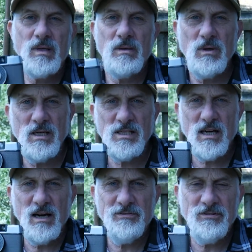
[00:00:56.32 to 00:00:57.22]
What is
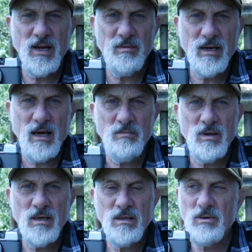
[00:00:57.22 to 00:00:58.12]
a half frame
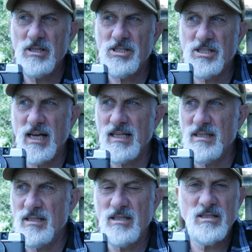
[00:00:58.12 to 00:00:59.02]
camera? Well, a
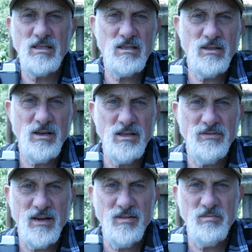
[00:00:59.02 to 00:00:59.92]
standard
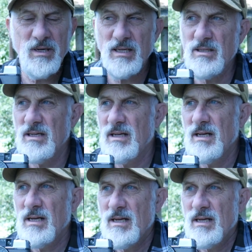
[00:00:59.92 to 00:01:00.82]
35mm
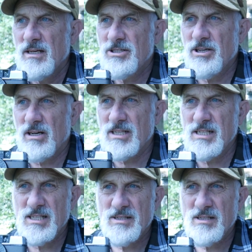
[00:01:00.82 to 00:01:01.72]
shot
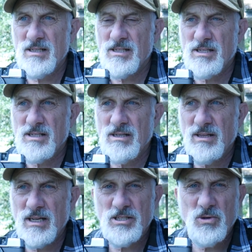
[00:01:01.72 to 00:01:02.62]
is
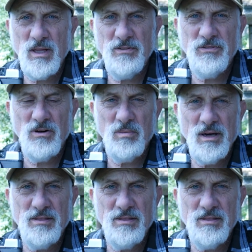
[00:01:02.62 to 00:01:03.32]
I think it's 24 by